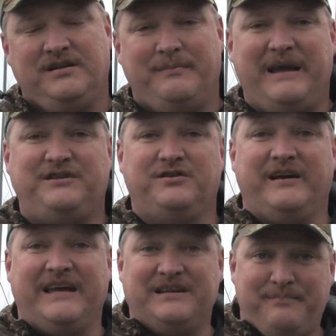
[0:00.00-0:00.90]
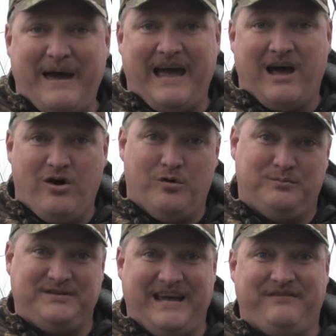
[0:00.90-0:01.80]
to make sure it gets back
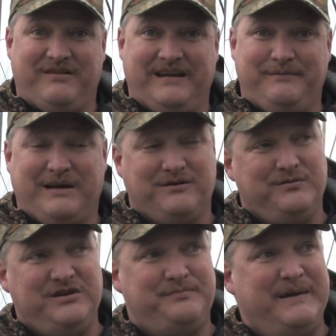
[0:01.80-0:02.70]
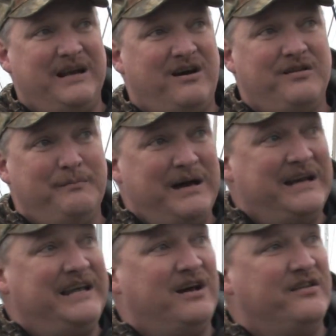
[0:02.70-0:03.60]
home safely. Because when you spend all the
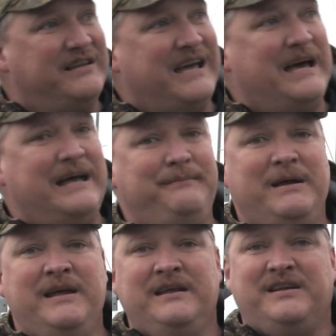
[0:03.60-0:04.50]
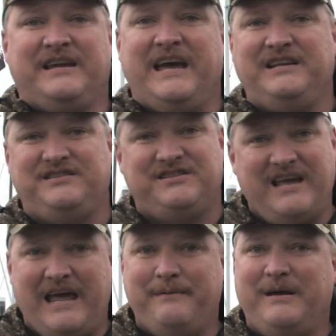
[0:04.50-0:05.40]
money and all the time to catch
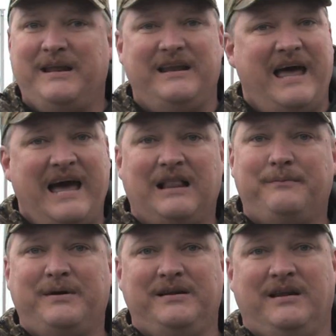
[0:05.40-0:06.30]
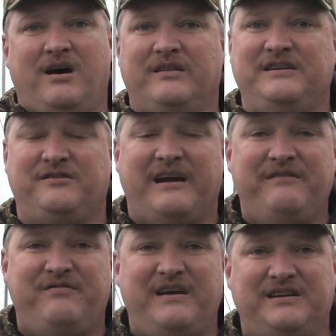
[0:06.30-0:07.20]
salmon and halibut and all these
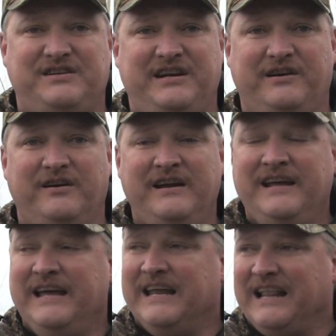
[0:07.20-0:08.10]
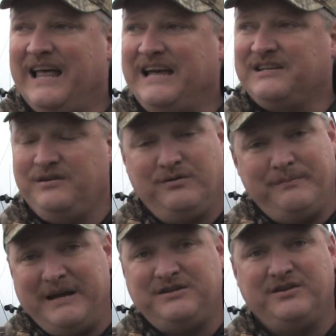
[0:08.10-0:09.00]
great fish here in Alaska, you
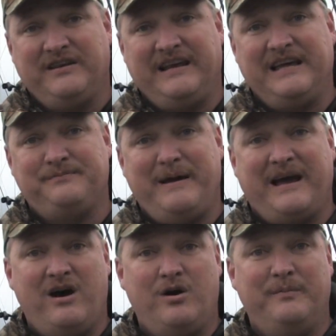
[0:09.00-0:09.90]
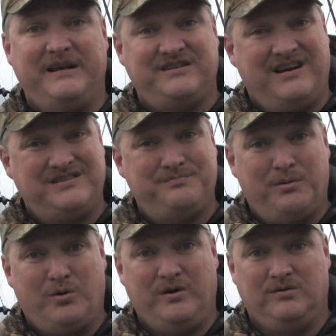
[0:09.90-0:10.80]
want to make sure that it gets back home and it's not
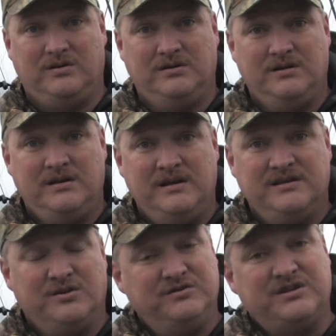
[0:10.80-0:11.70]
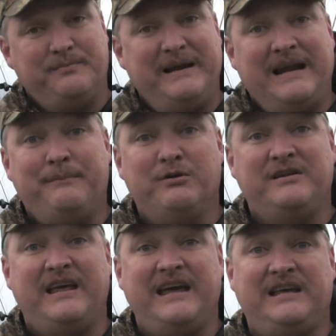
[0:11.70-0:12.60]
spoiled. So in just a minute, I'm going
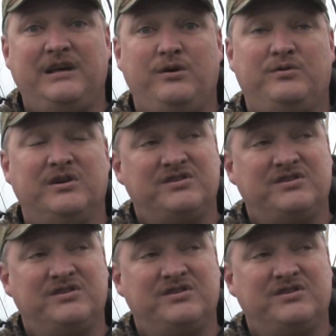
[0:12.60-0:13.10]
to take you to